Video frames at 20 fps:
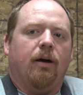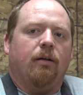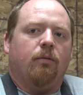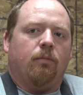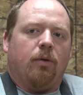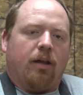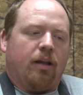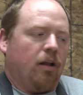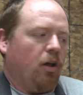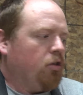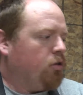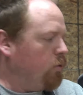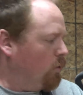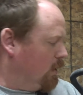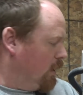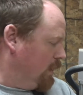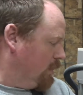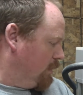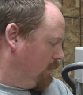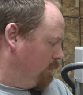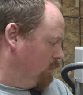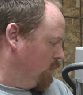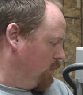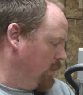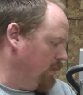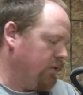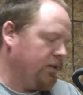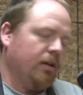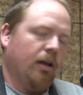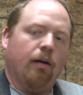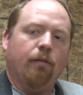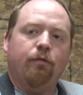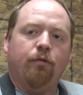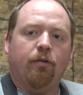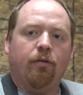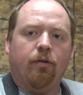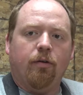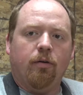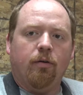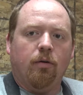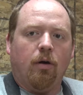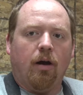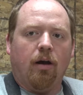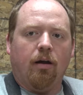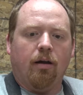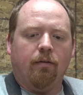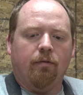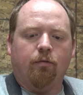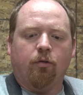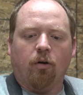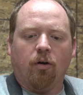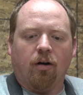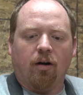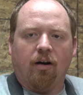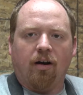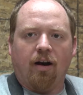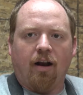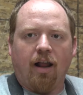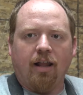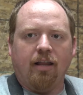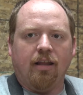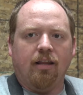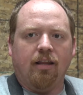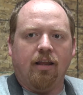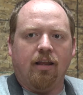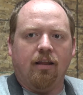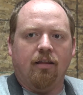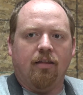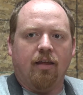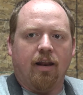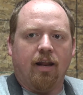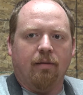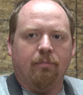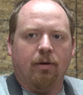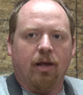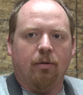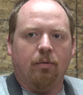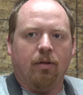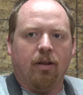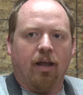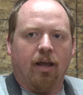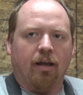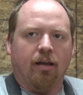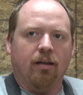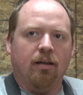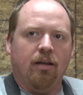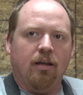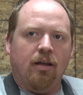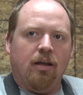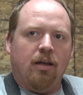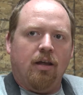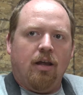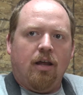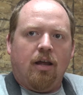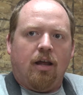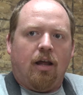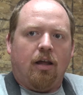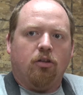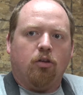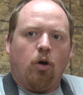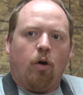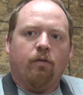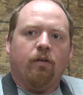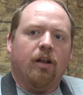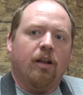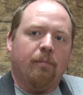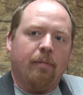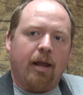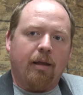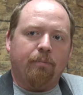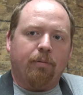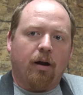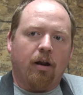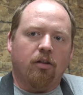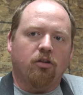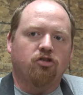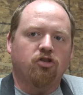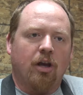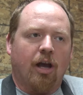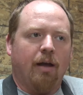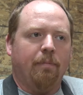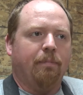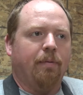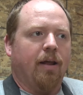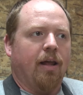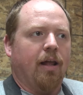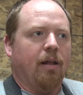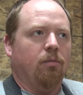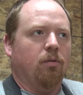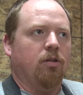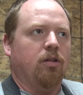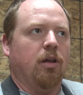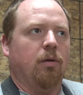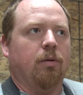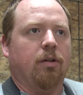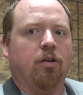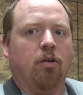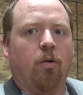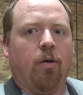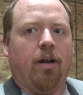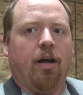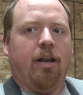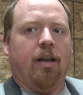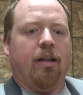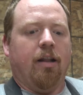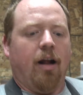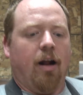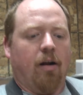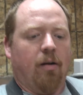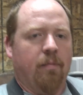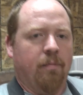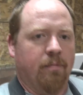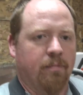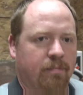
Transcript: but we can also custom do this stuff uh, for any need that anybody would like. Let's go over to the main part of the shop and we'll see what's going on in there.